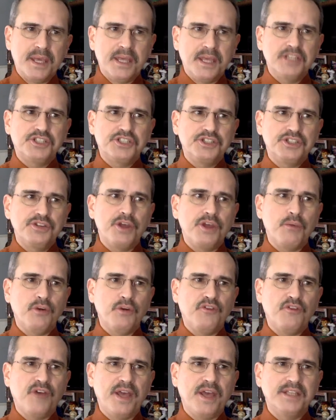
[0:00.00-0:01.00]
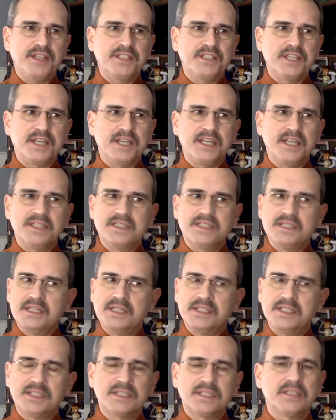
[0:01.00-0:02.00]
issue that we're facing is
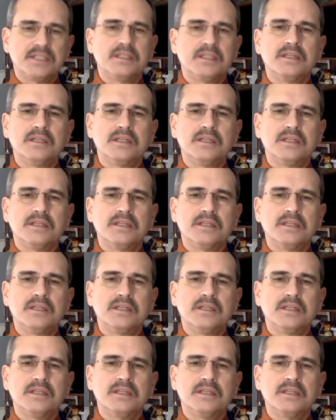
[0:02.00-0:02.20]
this